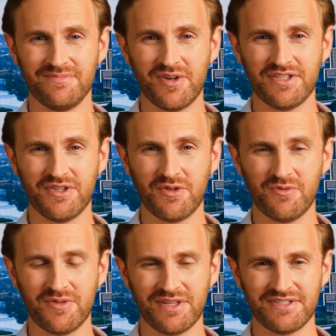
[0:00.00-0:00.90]
Whether you're a
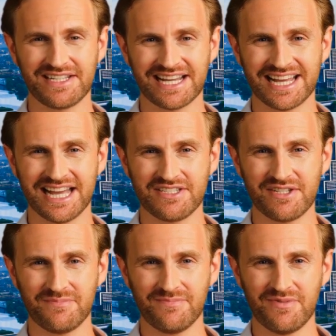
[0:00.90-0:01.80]
real estate
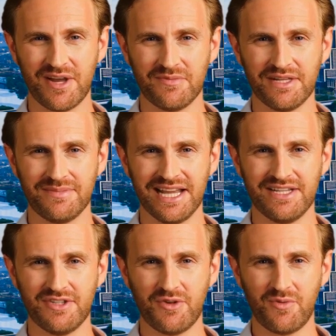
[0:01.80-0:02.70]
agent, property
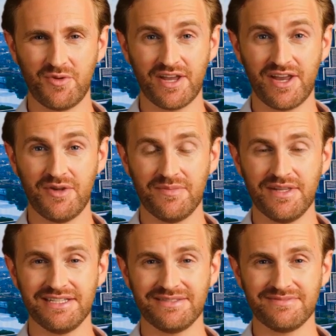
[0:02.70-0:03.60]
manager, or a
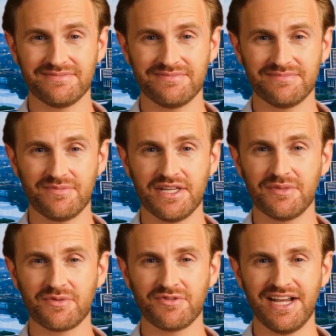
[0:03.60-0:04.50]
homeowner, we can
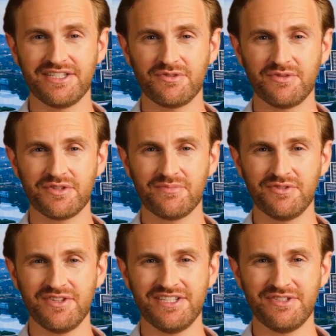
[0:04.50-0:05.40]
provide you with the
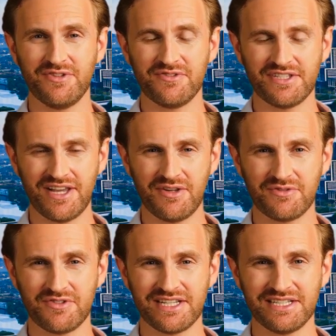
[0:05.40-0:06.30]
professional
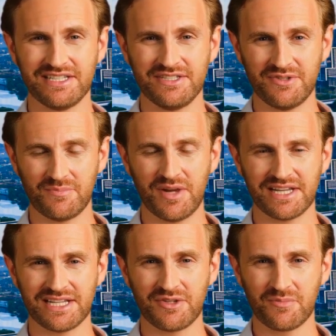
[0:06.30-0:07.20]
photography you need to
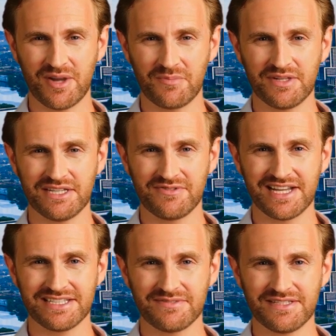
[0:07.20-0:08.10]
market your property
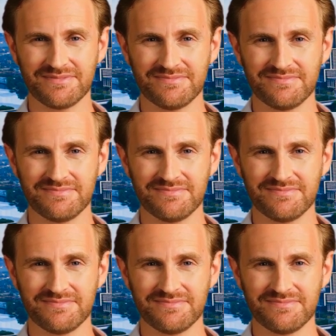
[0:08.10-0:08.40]
effectively.